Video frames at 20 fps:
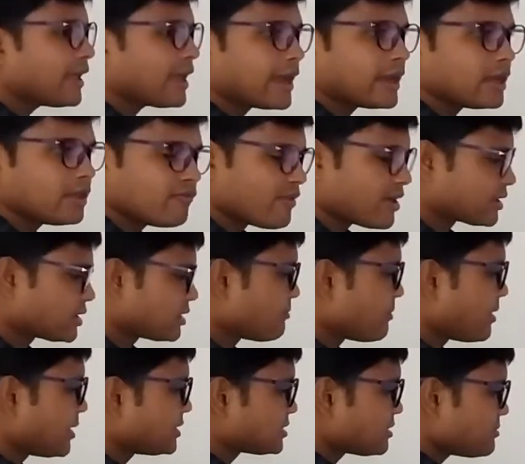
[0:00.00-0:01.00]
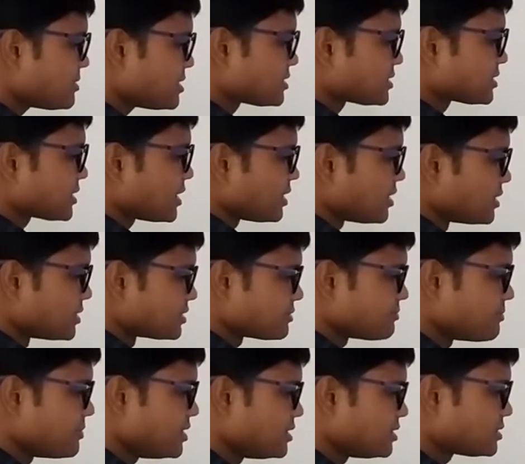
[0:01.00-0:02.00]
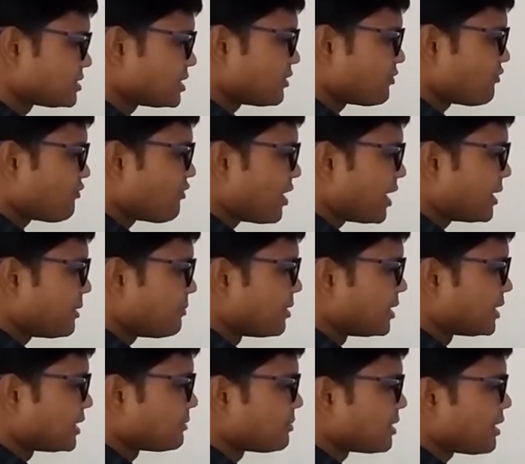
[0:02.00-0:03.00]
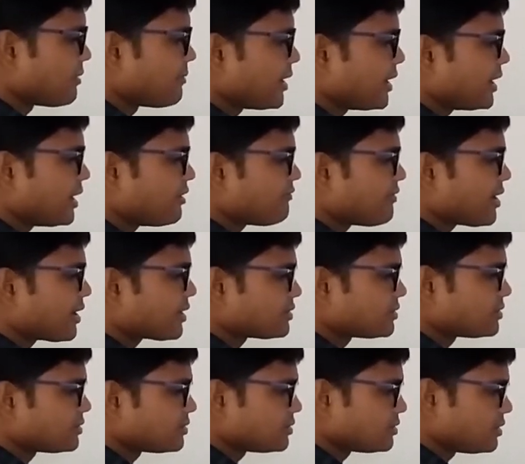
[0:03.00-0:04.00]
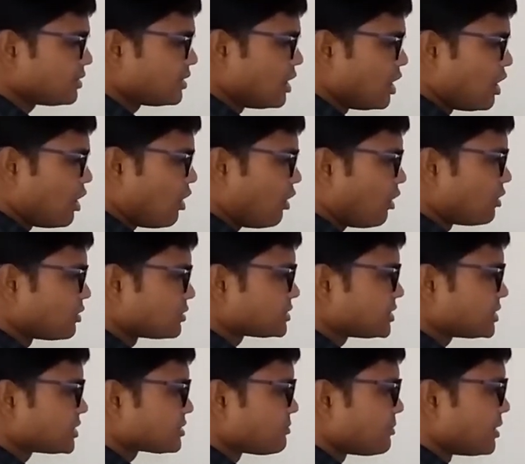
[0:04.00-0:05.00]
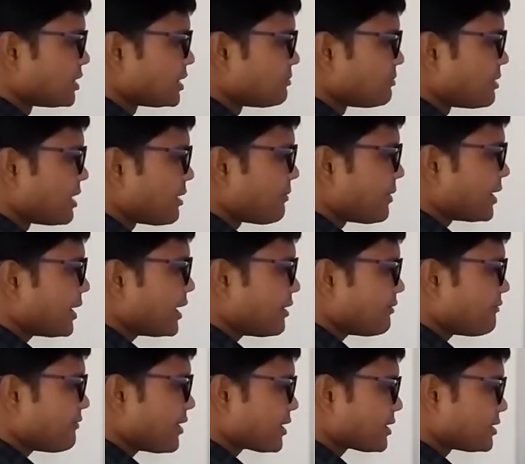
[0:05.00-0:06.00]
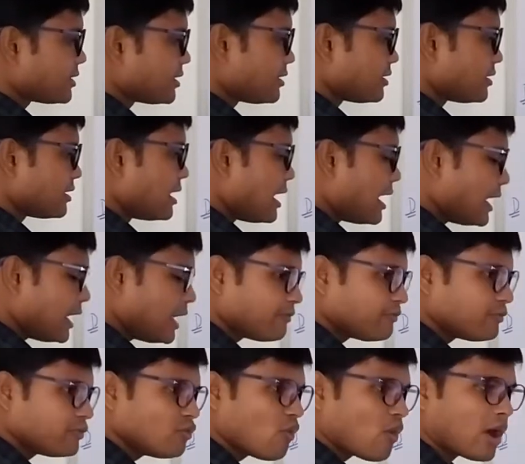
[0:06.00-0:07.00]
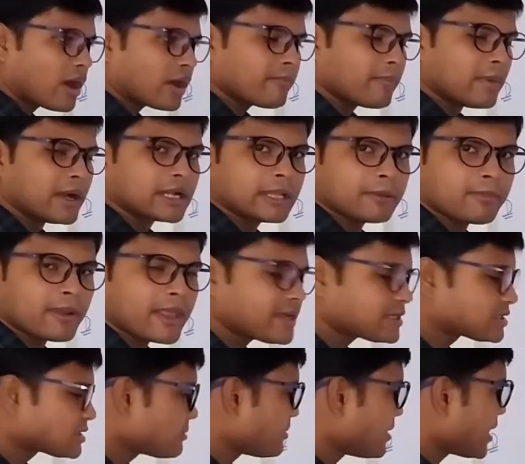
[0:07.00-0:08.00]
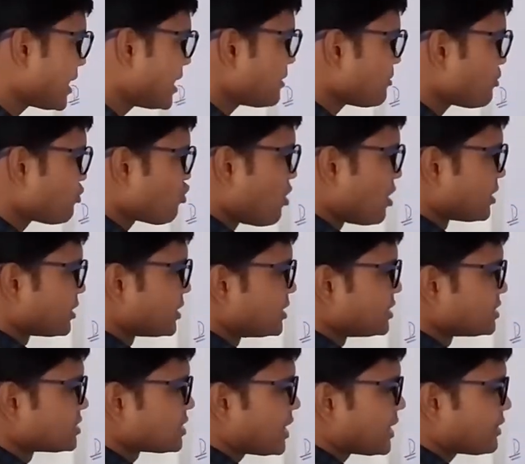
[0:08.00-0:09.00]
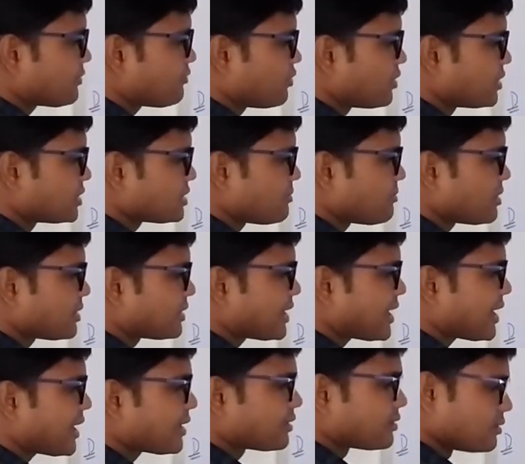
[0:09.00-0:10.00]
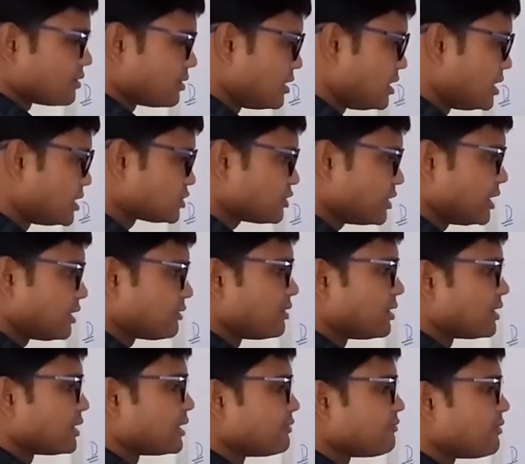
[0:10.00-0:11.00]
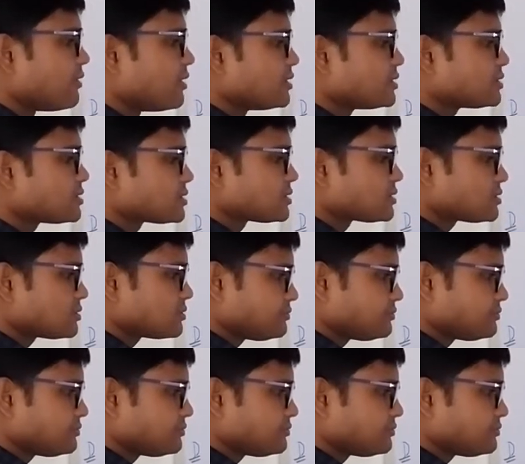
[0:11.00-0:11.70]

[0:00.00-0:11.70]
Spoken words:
any vector by some scalars, means that 5 multiplied by a vector or 6 multiplied by a vector. If you are multiplying some negative quantities, like for example 10, so it will reverse